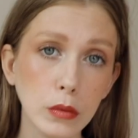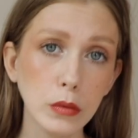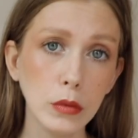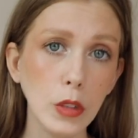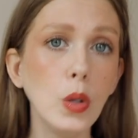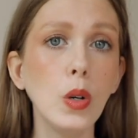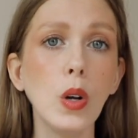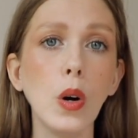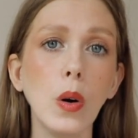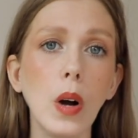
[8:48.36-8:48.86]

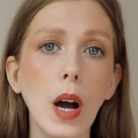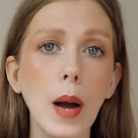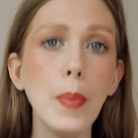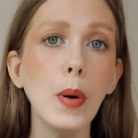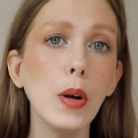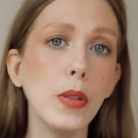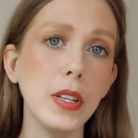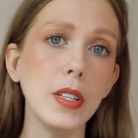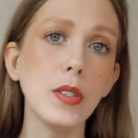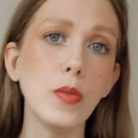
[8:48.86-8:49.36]
No,
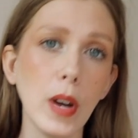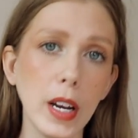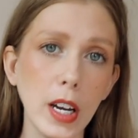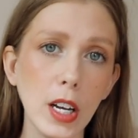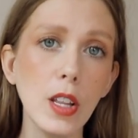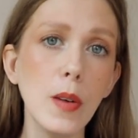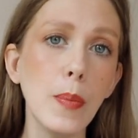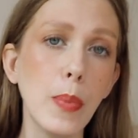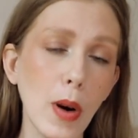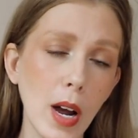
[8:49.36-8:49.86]
about this
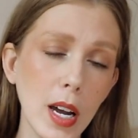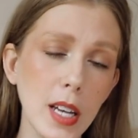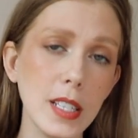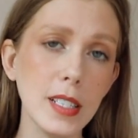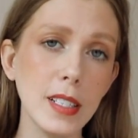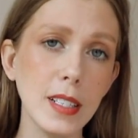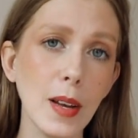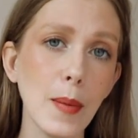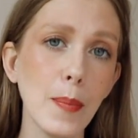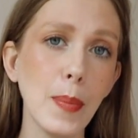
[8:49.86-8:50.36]
regular
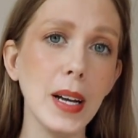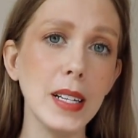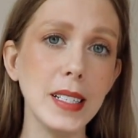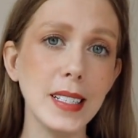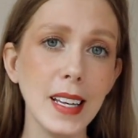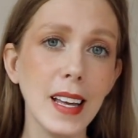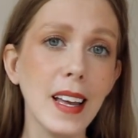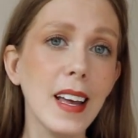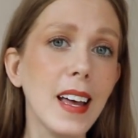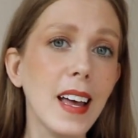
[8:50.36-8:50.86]
priced,
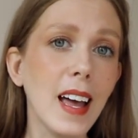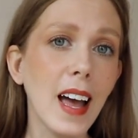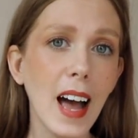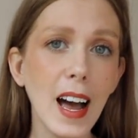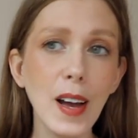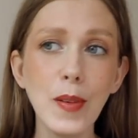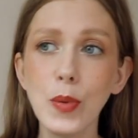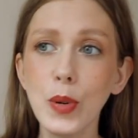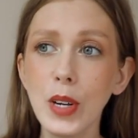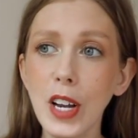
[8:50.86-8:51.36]
but
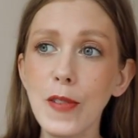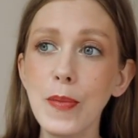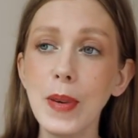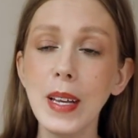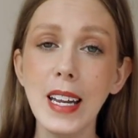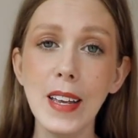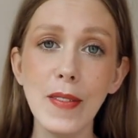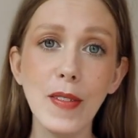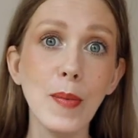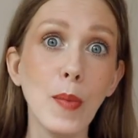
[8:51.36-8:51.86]
I would have
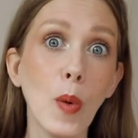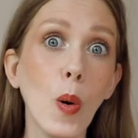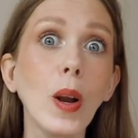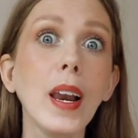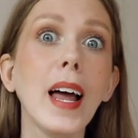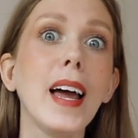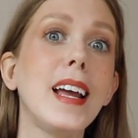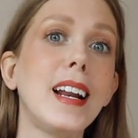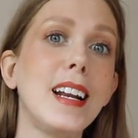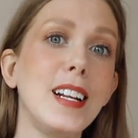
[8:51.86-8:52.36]
been even more
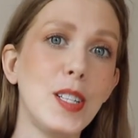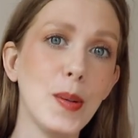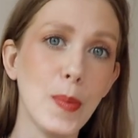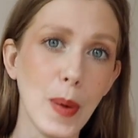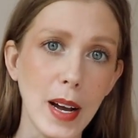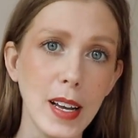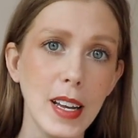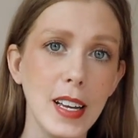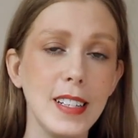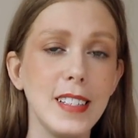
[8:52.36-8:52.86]
likely to
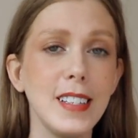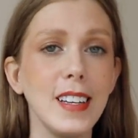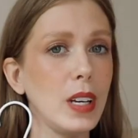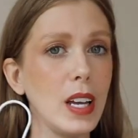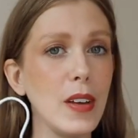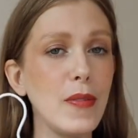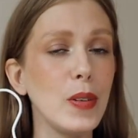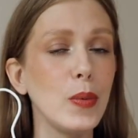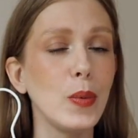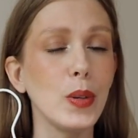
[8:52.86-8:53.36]
buy it
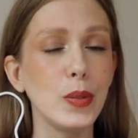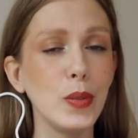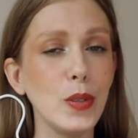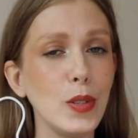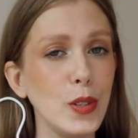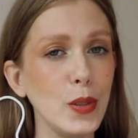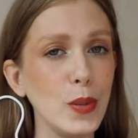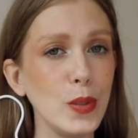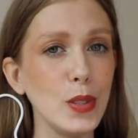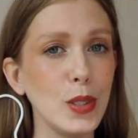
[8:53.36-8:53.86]
if it was
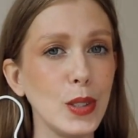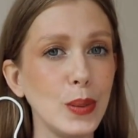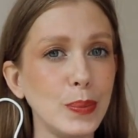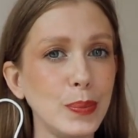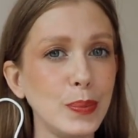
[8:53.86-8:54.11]
reduced.